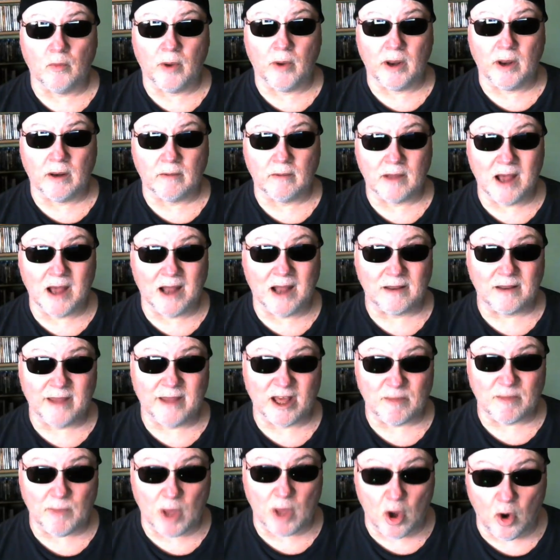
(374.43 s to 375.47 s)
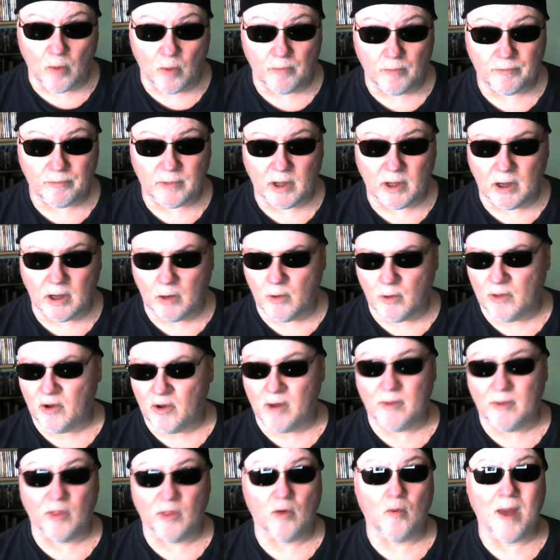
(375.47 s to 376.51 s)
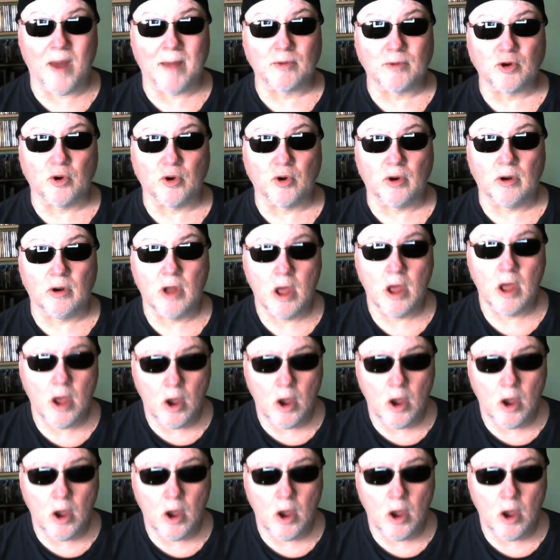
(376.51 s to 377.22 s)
when God takes me home, uh, whether I'm either raptured